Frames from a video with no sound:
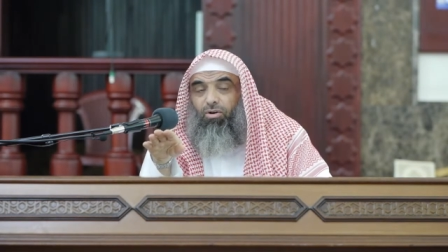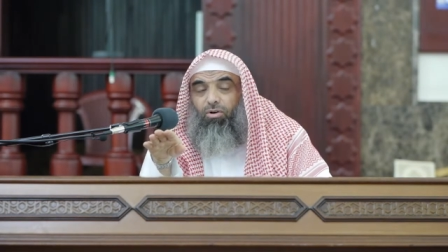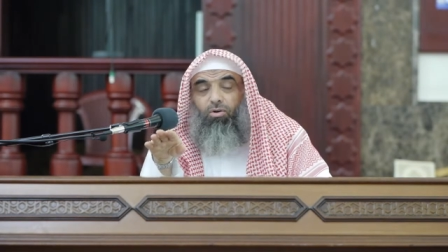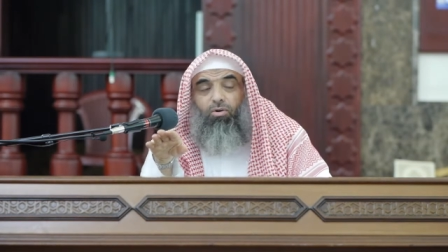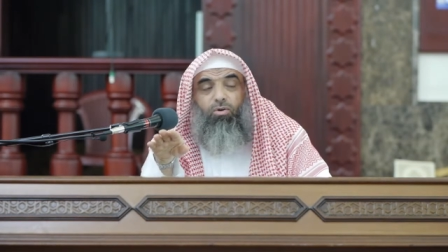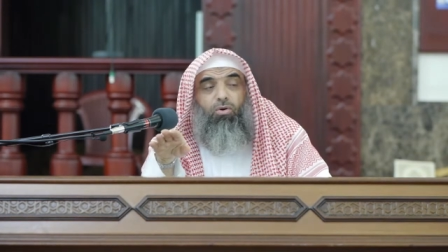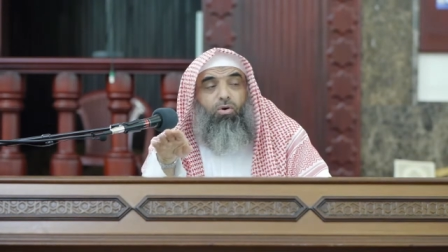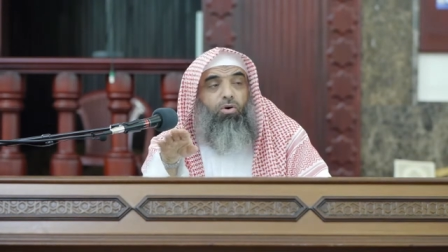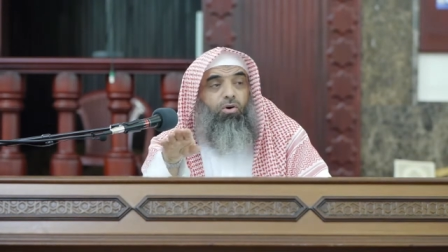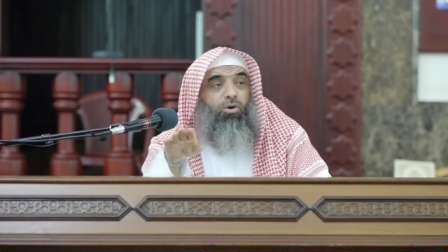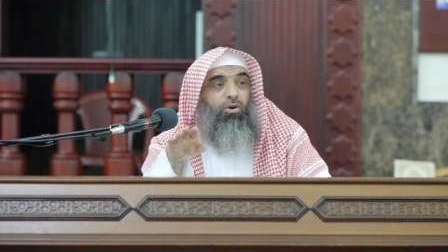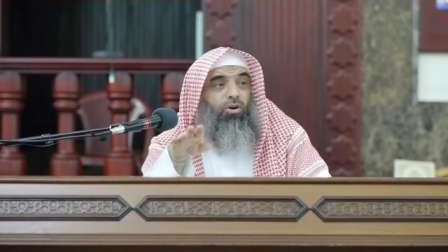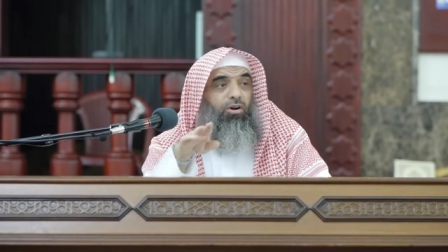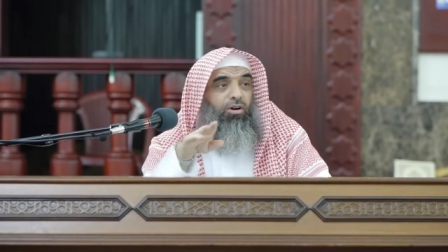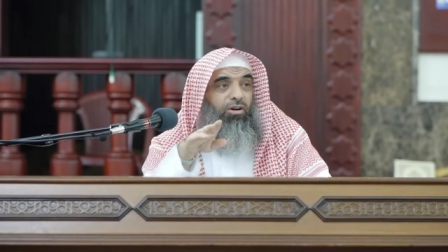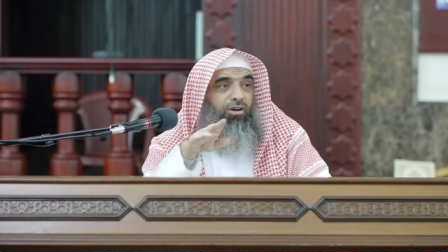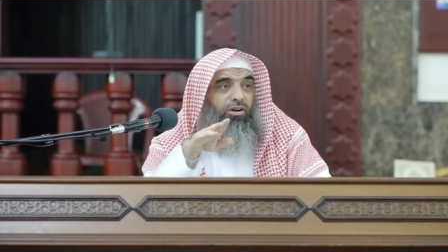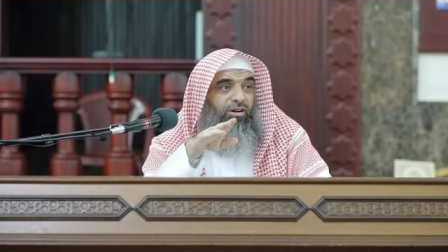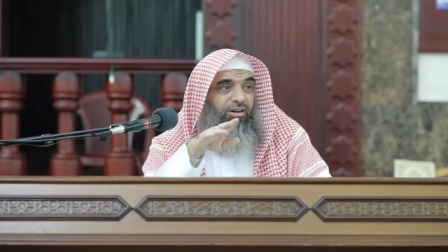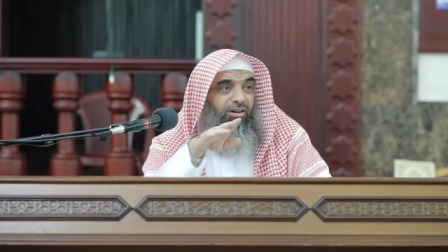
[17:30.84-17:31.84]

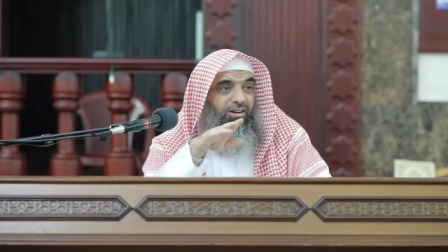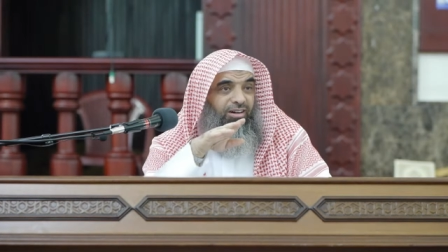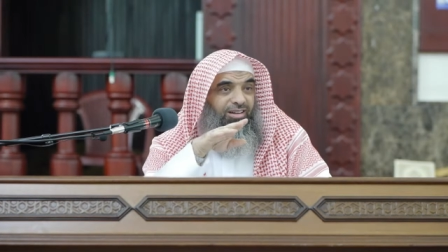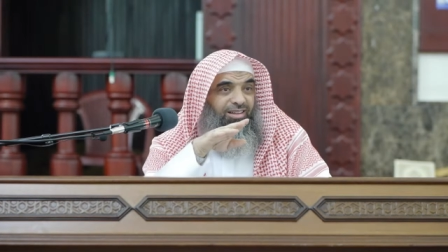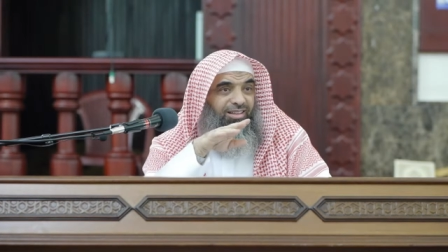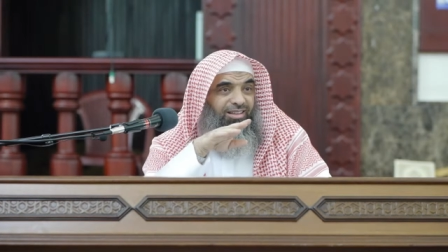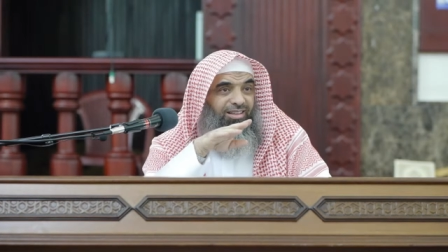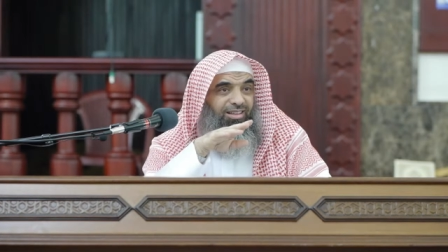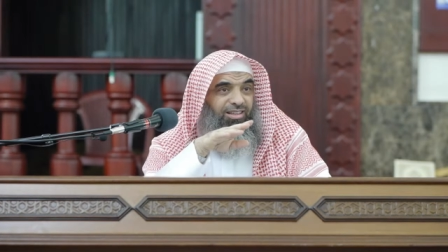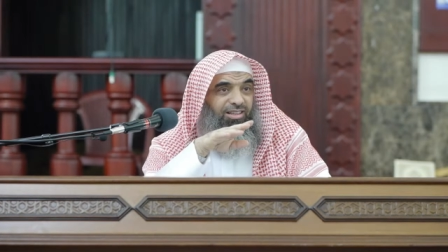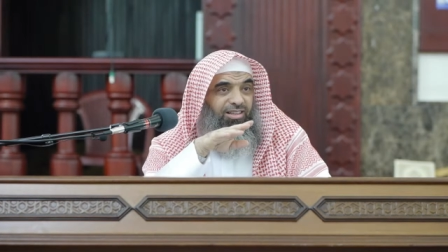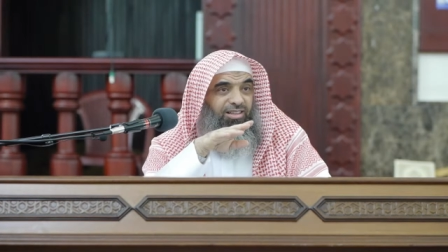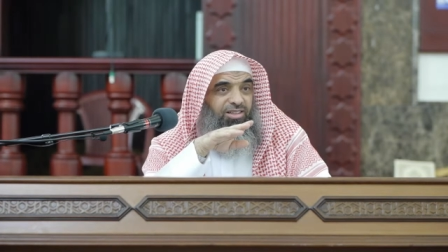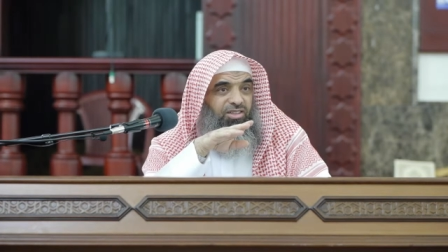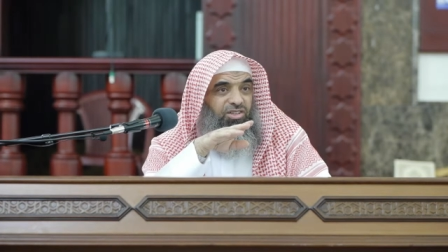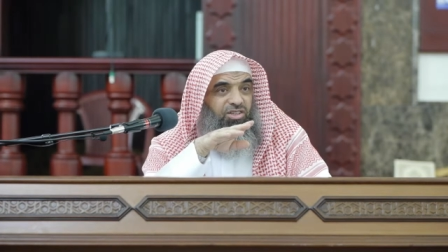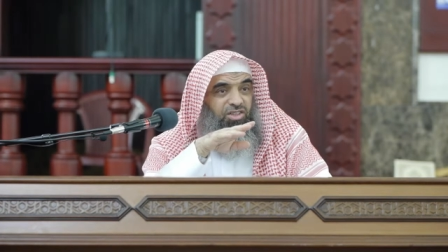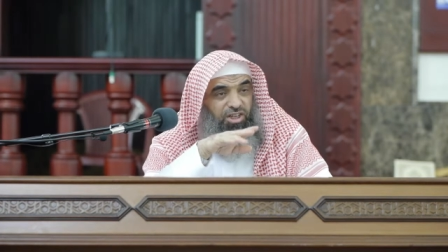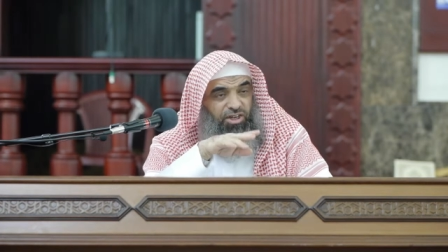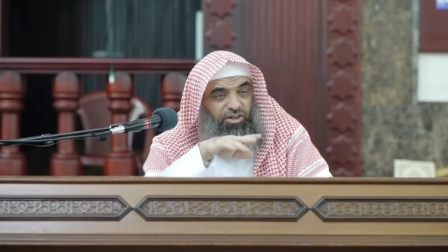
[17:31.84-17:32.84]
or
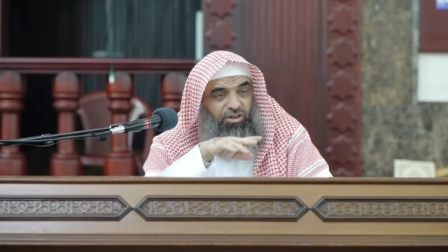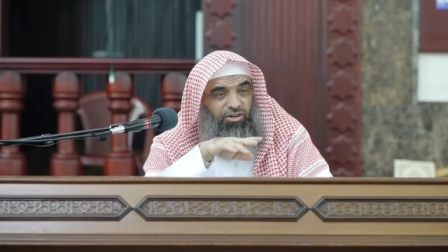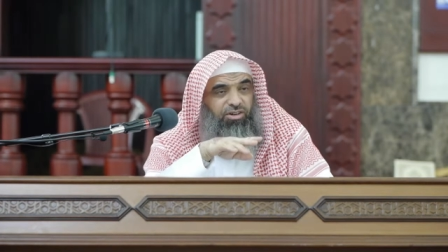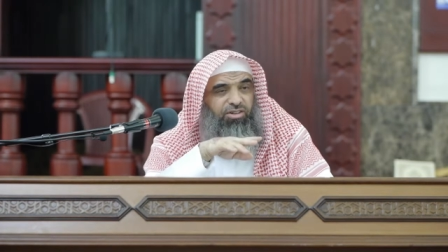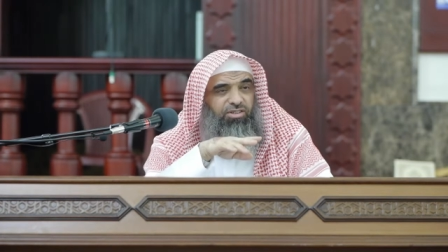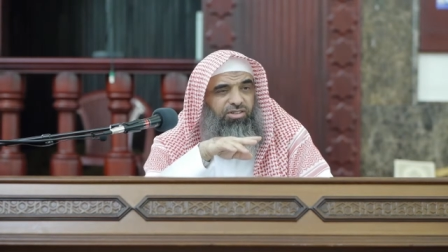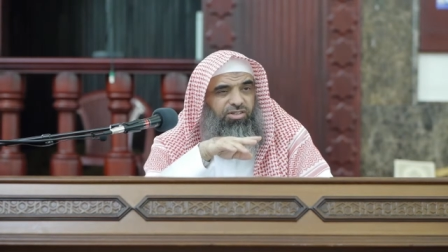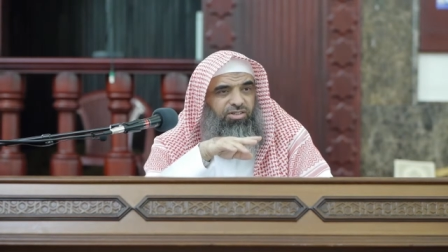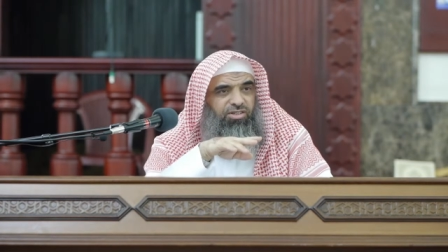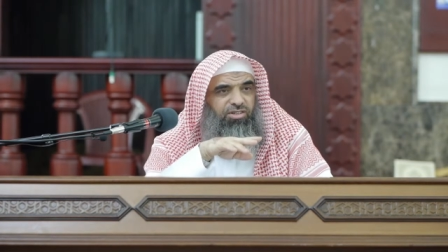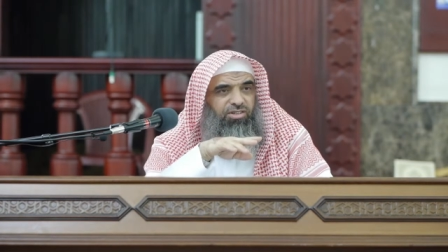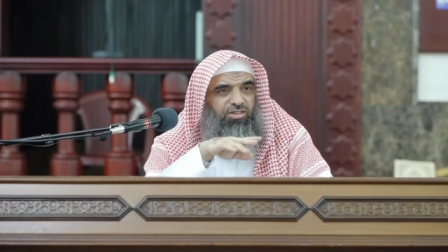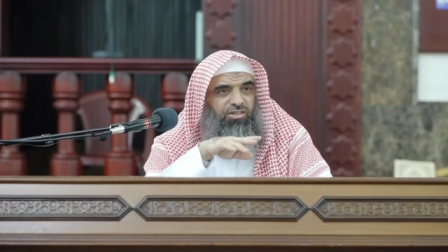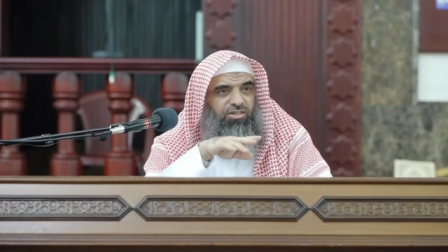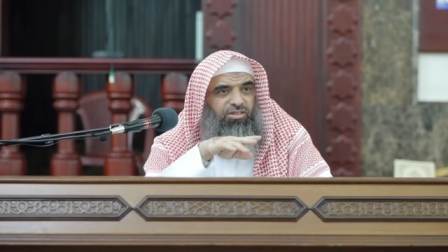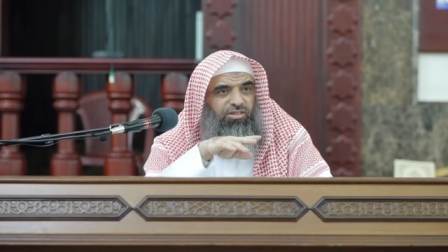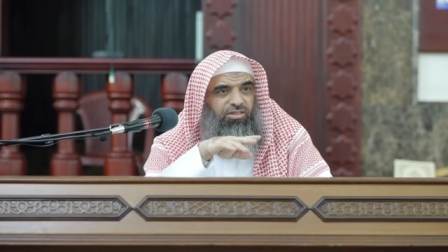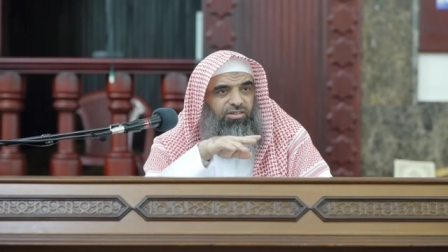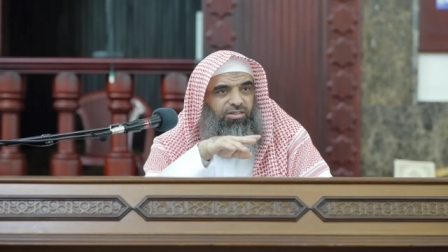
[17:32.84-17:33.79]
sinners